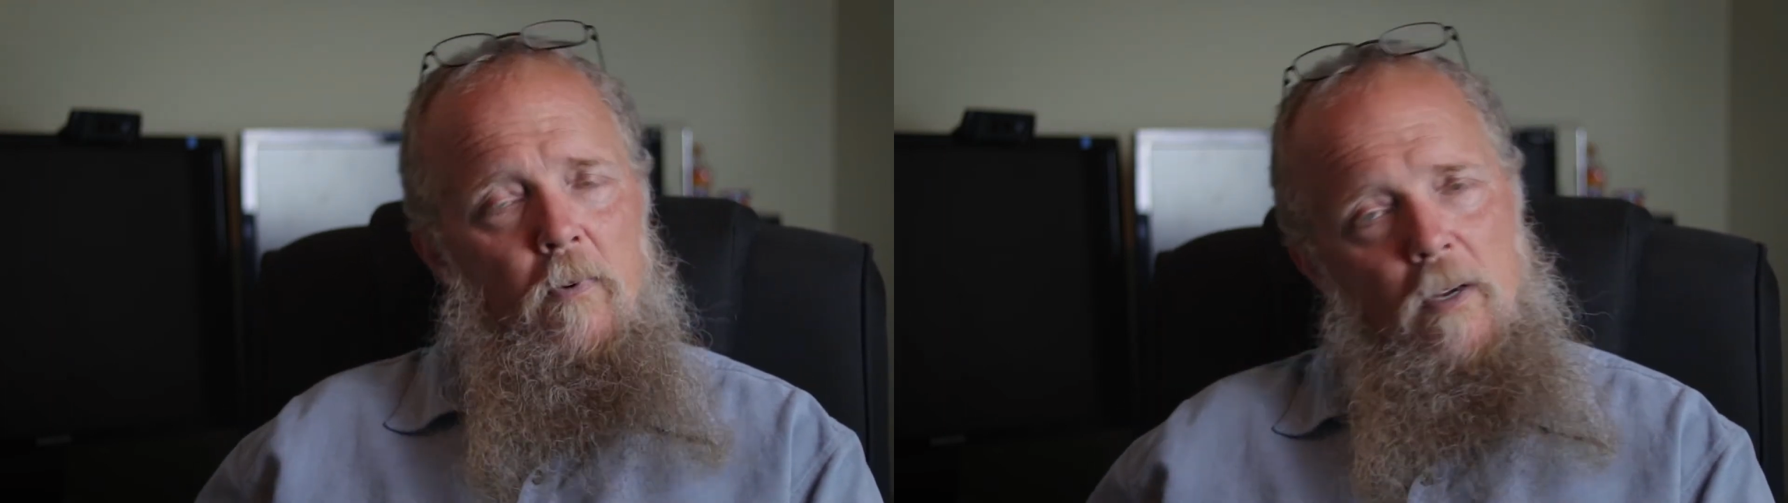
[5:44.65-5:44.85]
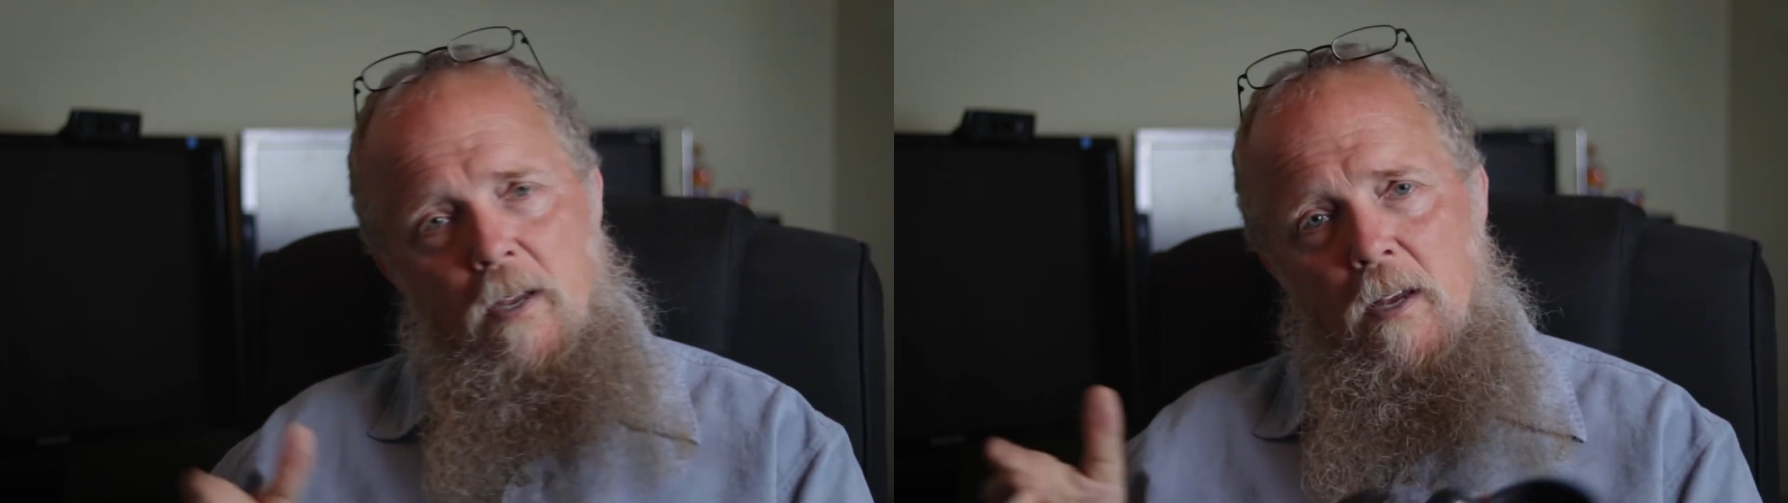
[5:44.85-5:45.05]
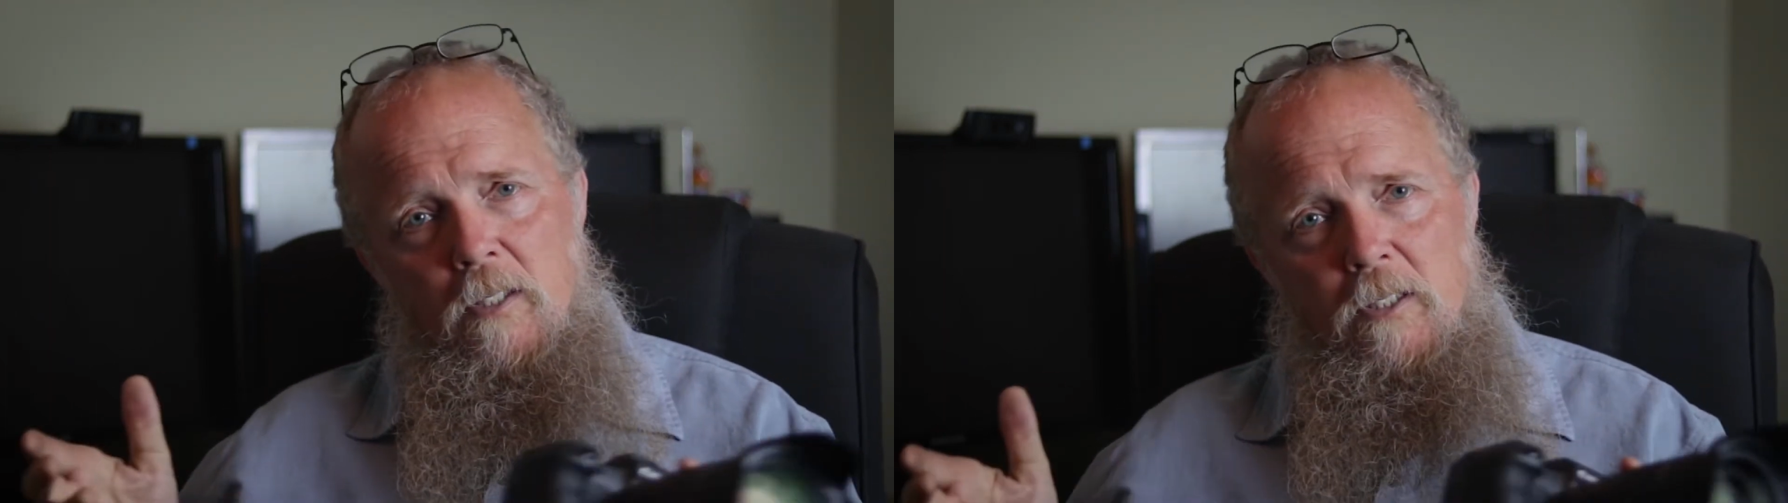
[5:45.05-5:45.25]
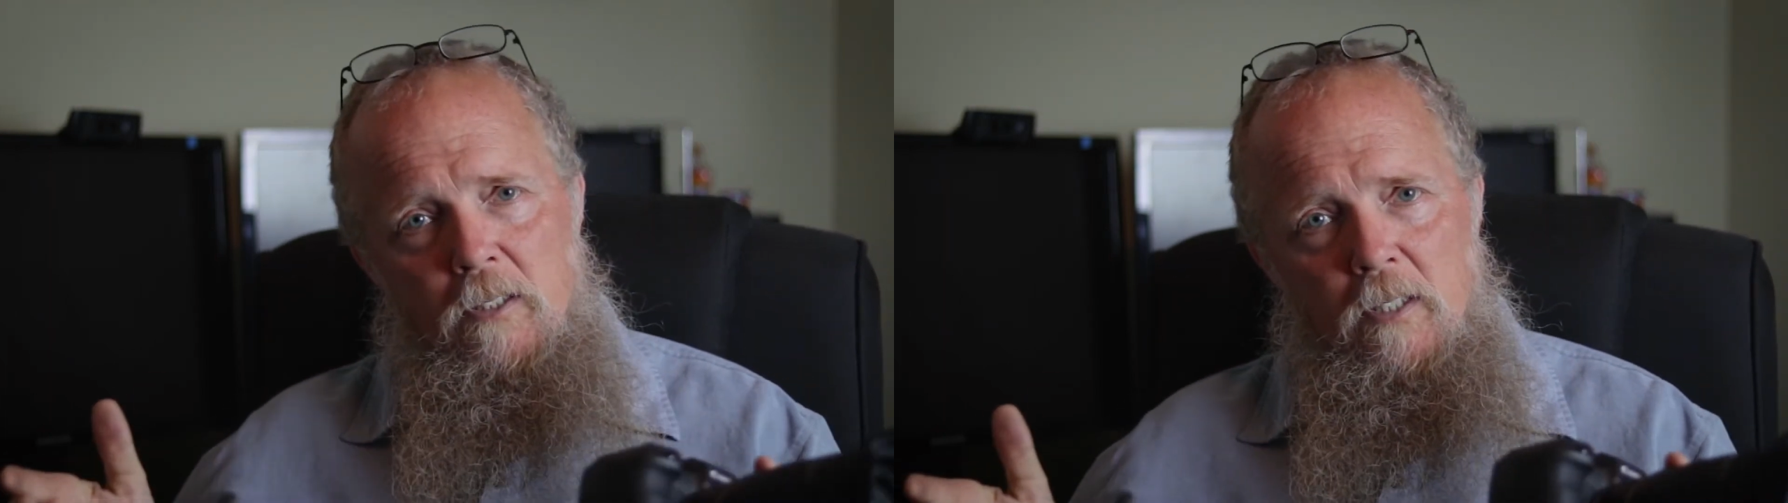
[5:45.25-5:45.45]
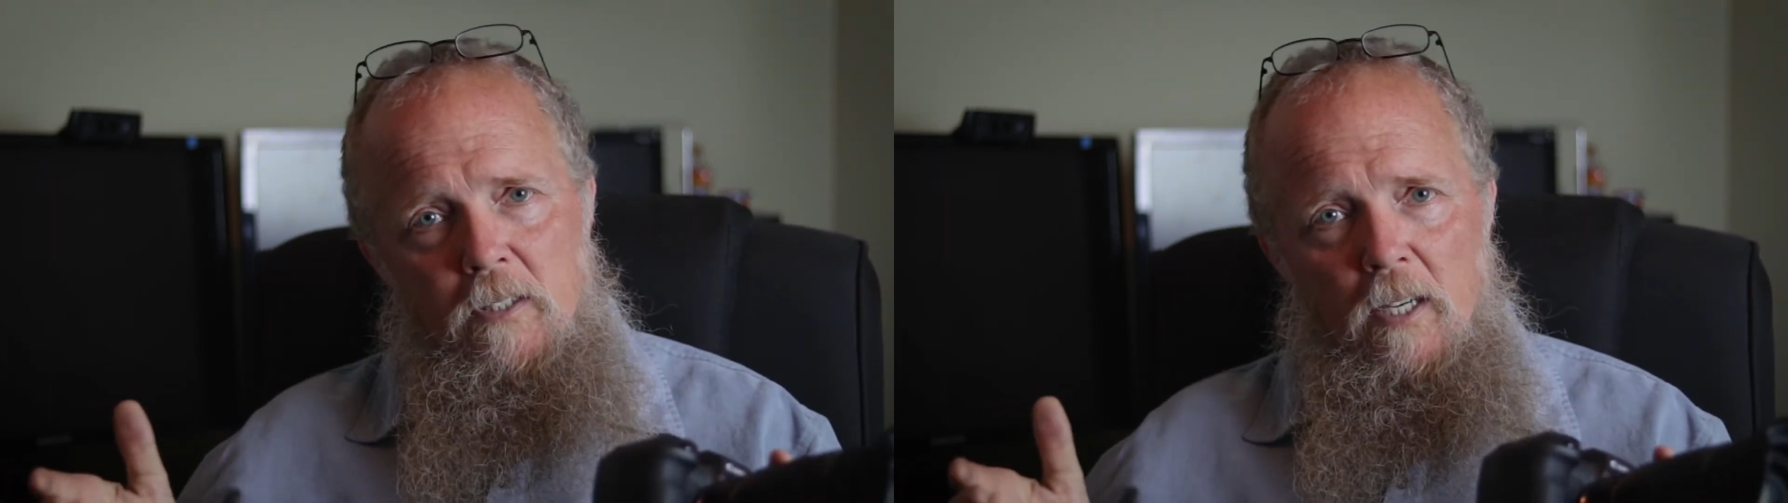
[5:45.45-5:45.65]
Again, this
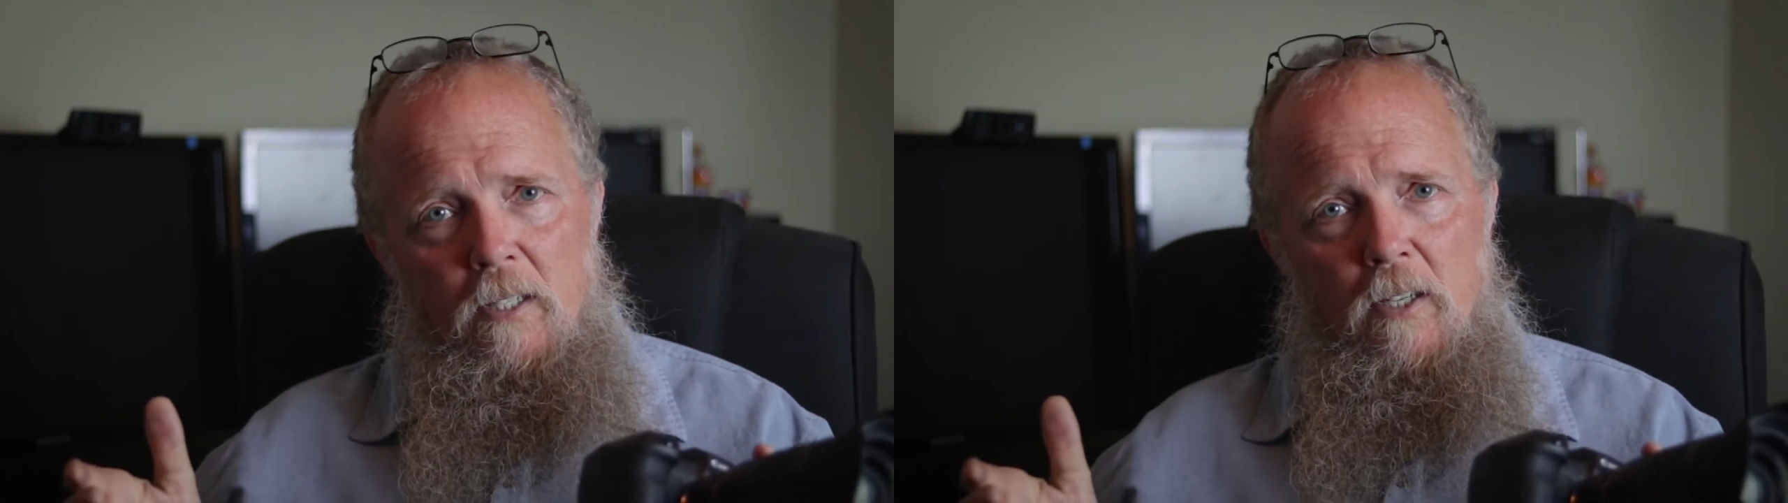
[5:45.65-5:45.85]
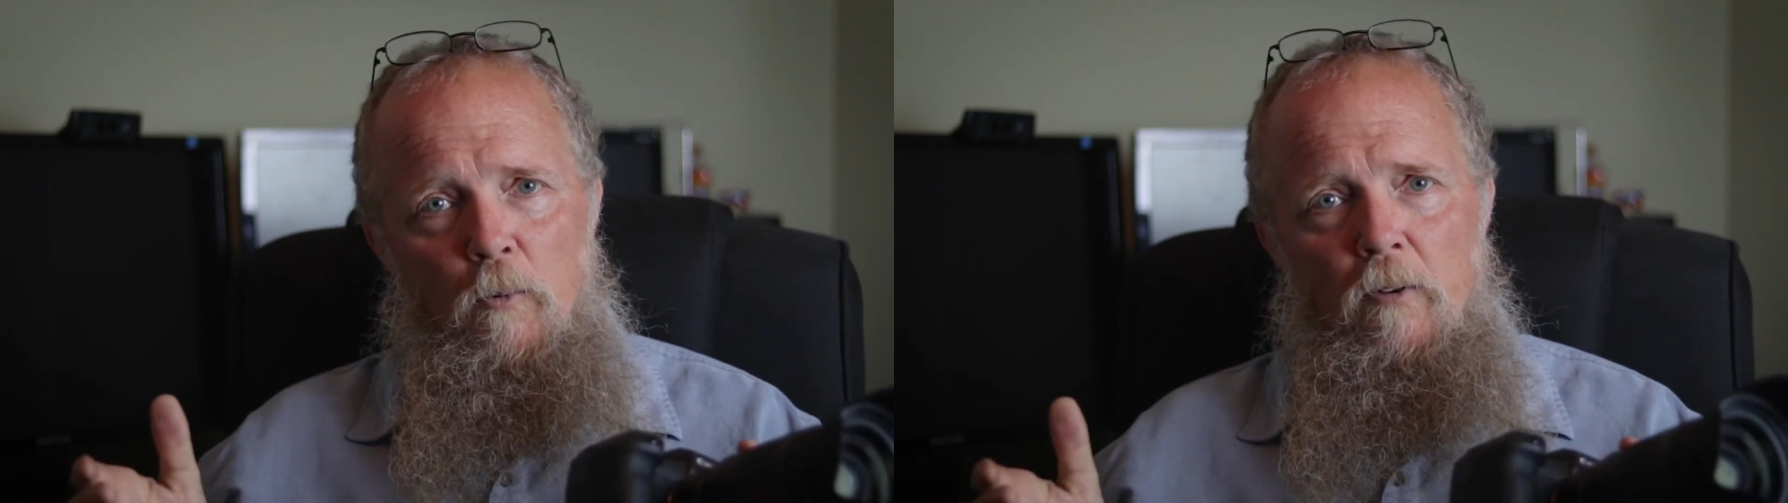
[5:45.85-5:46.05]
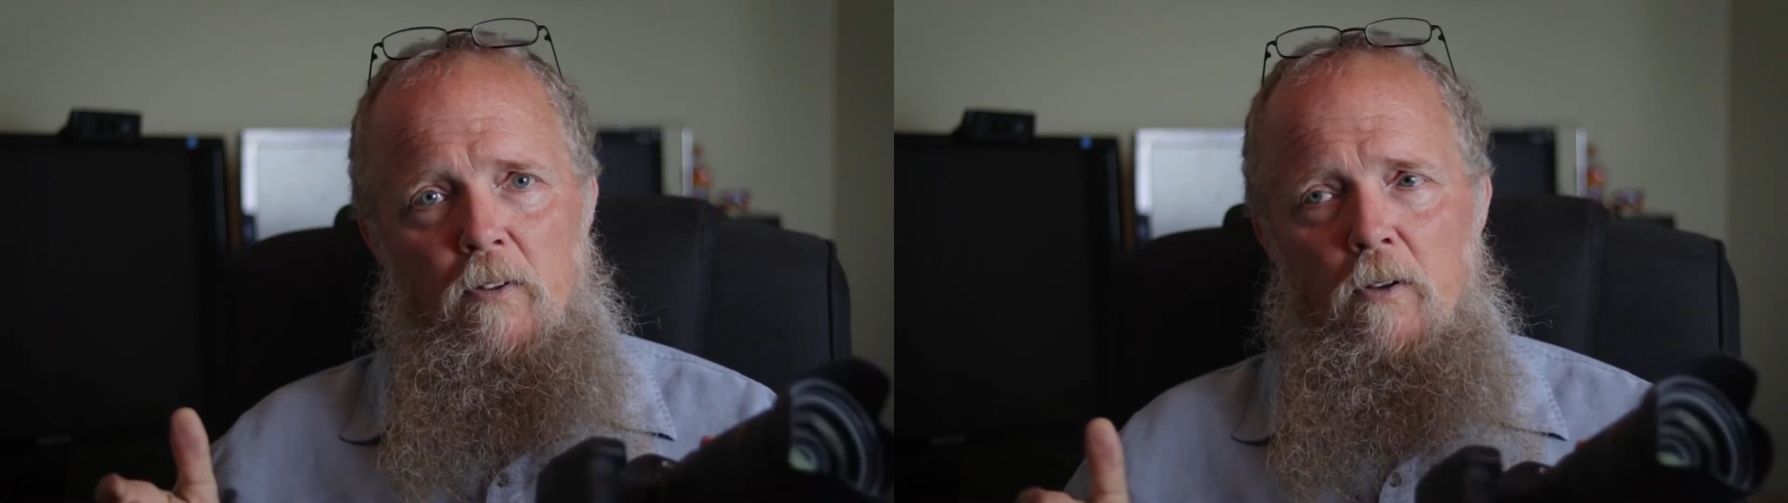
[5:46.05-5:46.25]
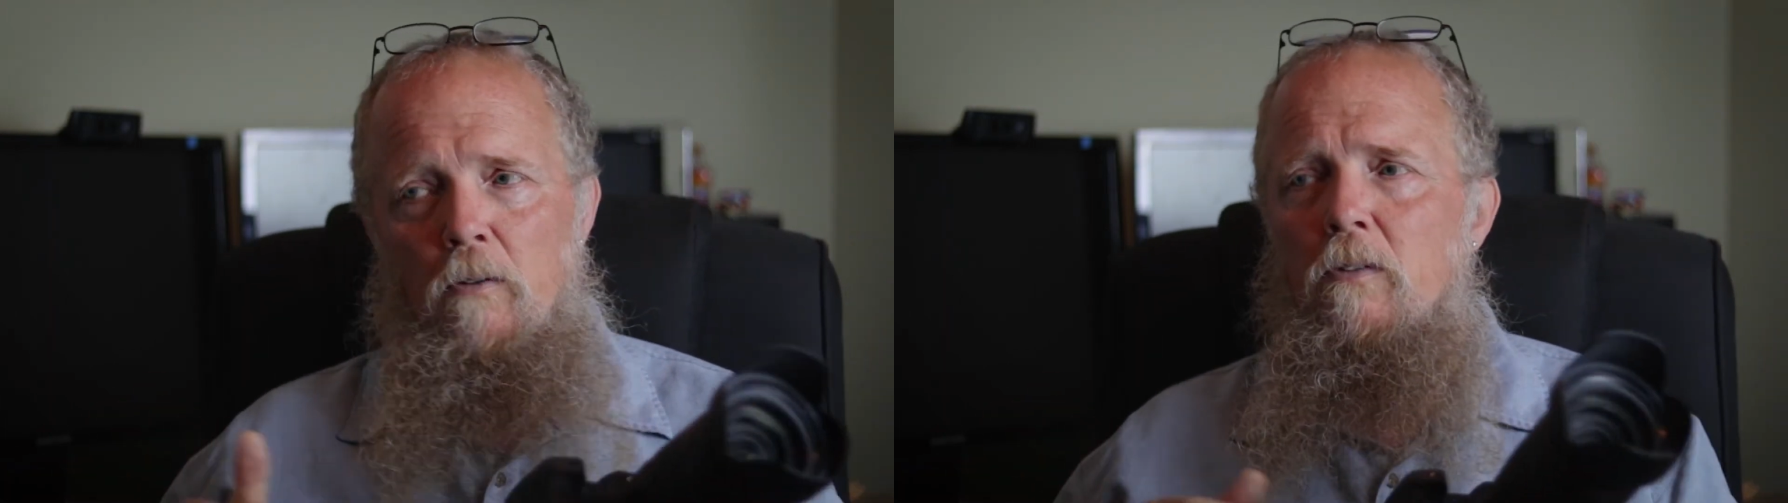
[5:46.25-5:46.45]
isn't a technical review.